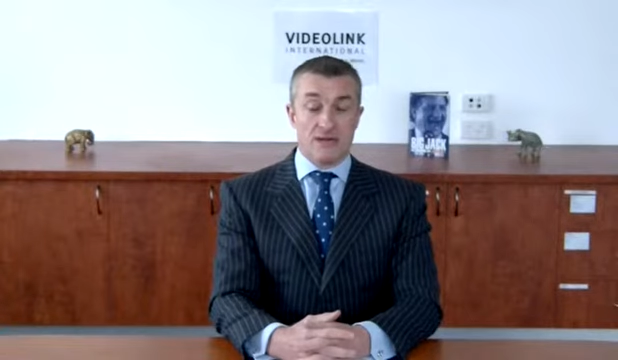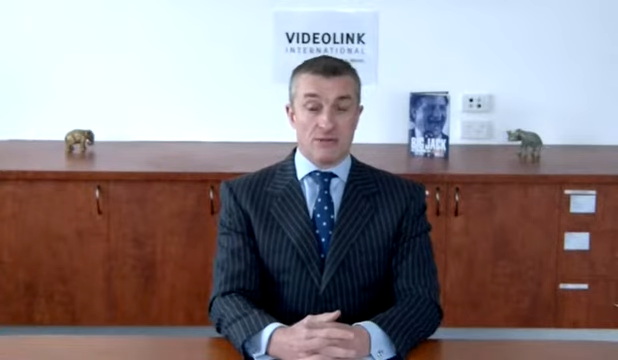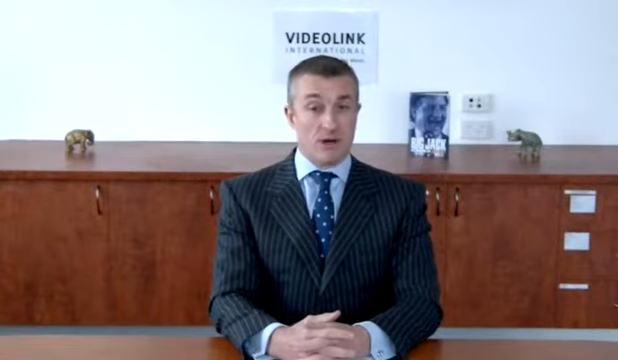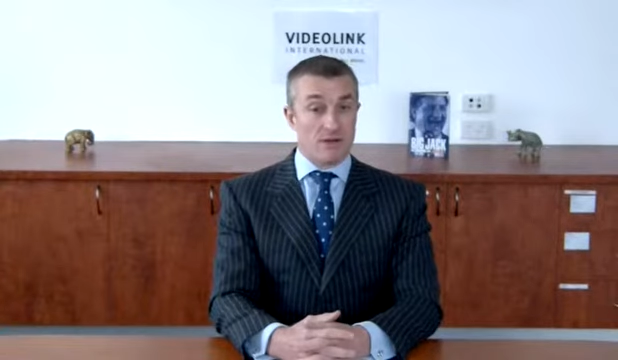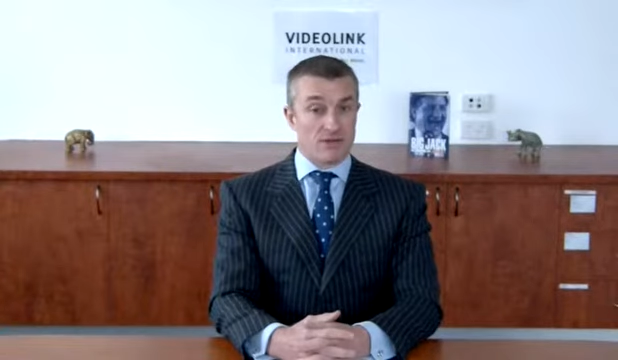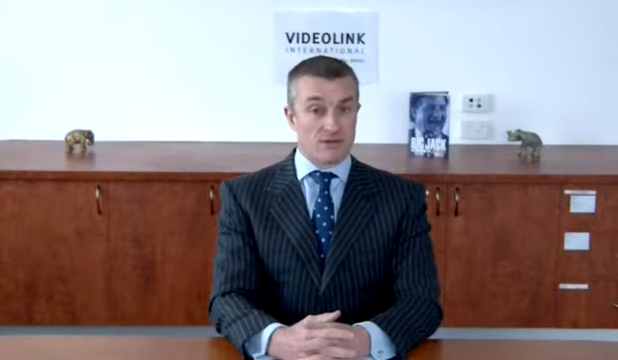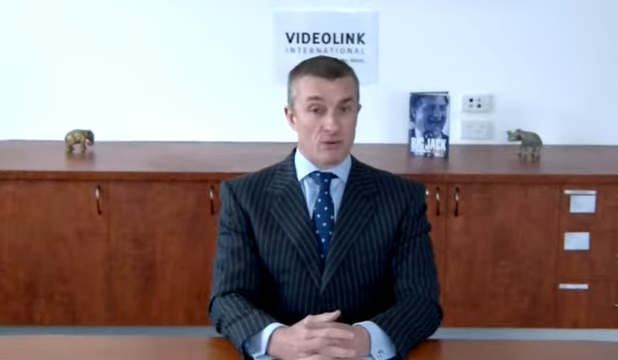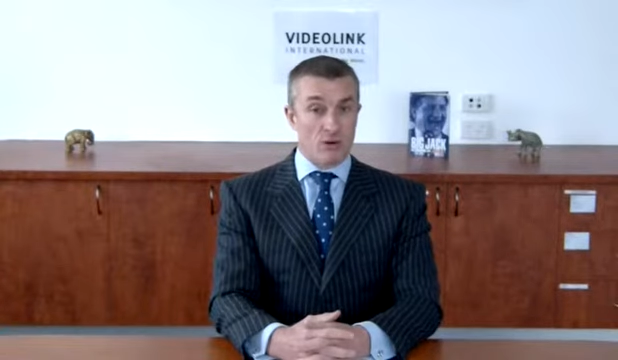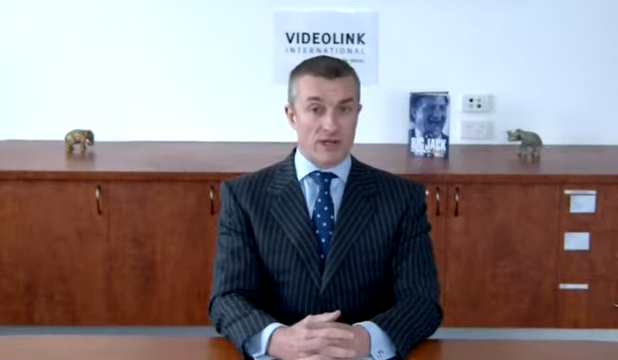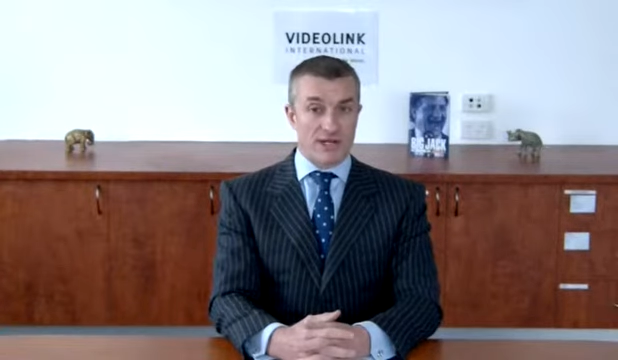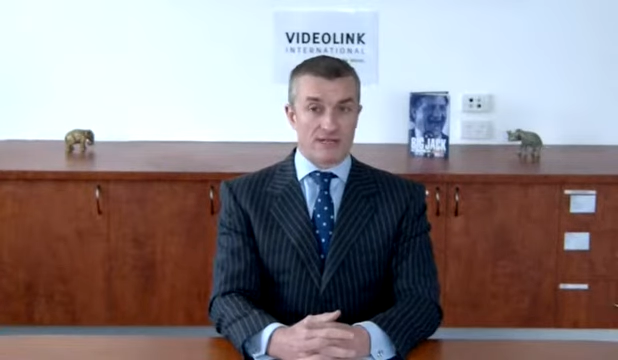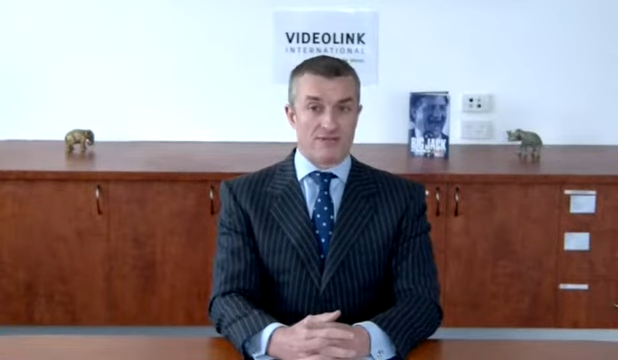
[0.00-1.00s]
Well, this
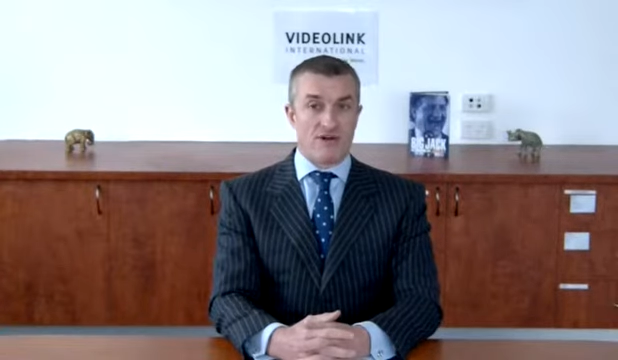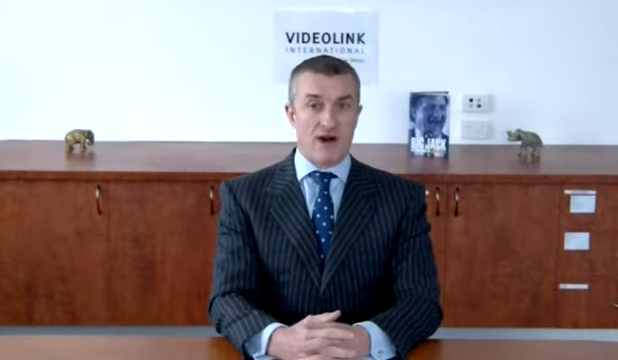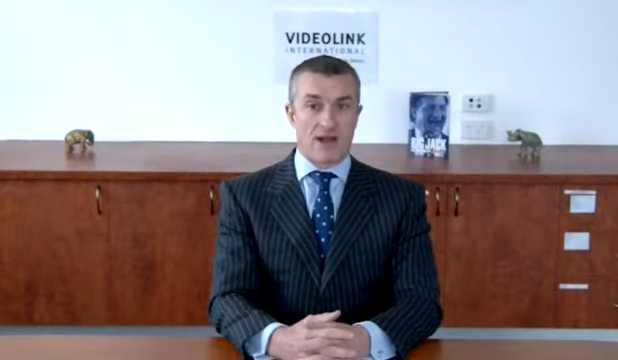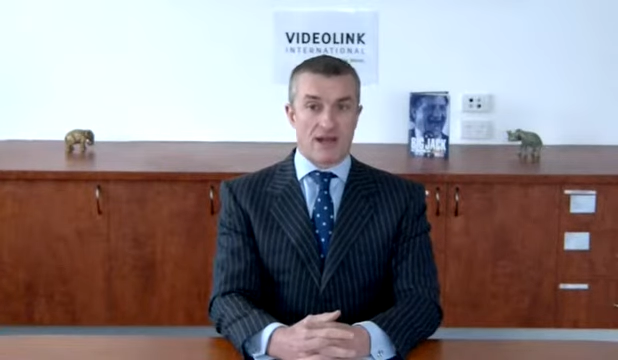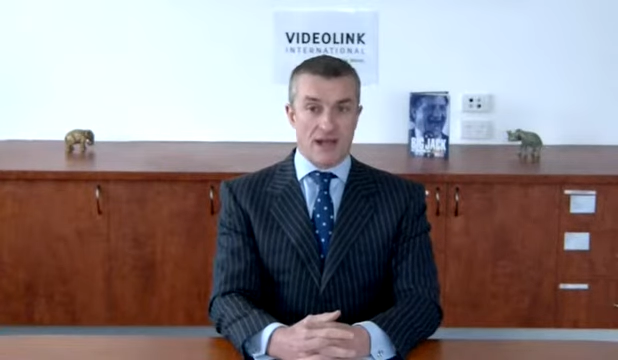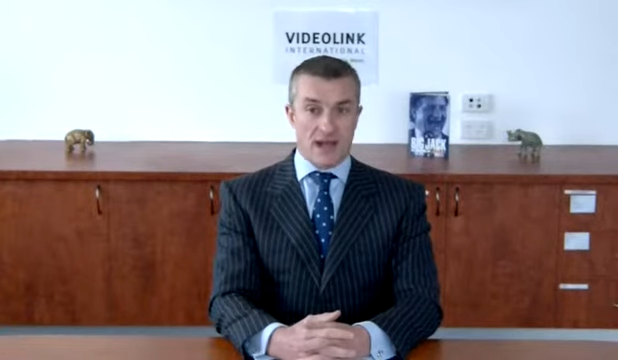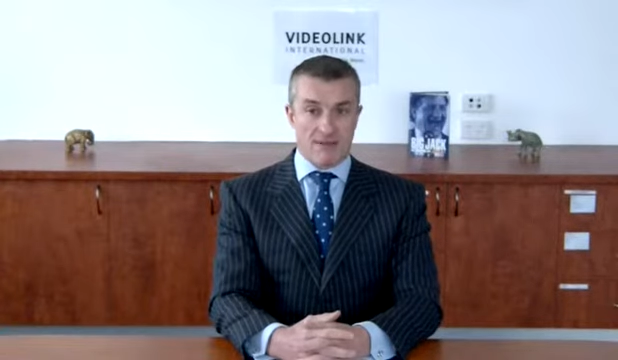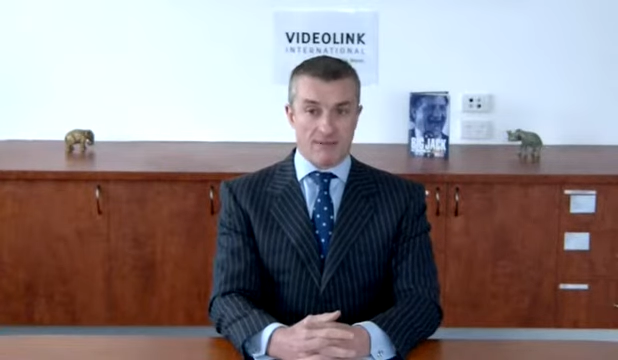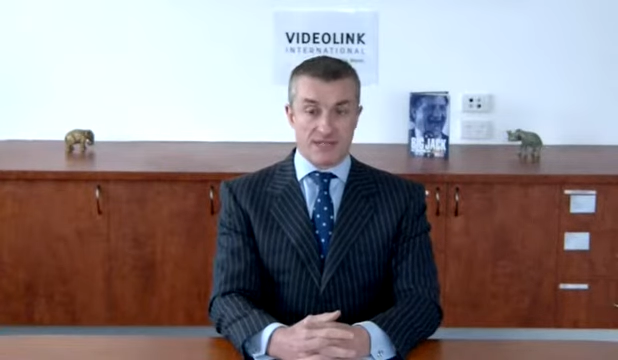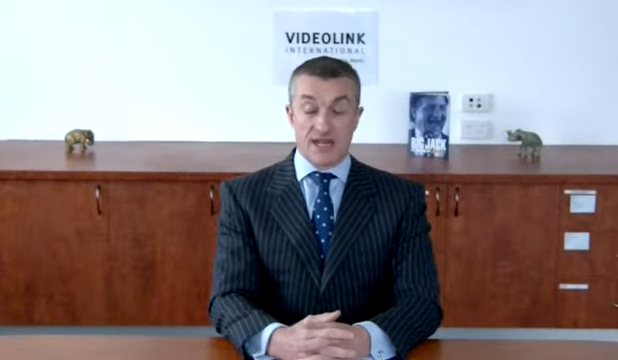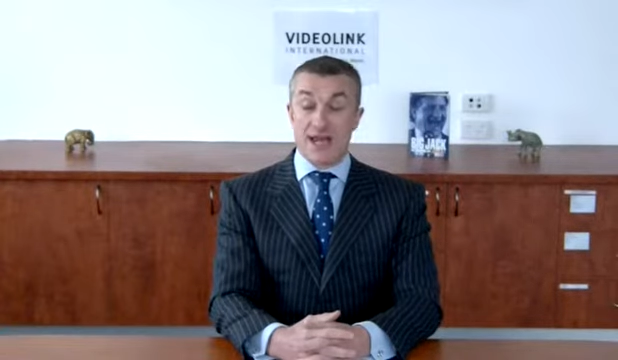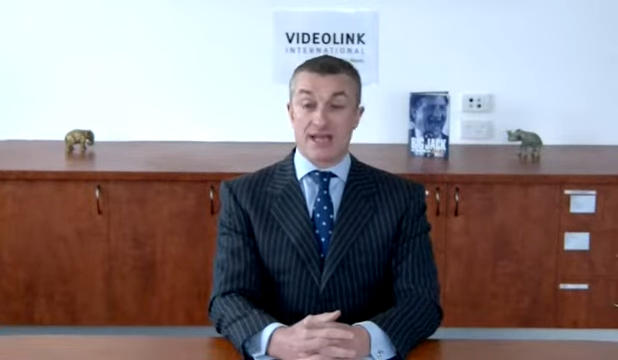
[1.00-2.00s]
morning it's finally happened.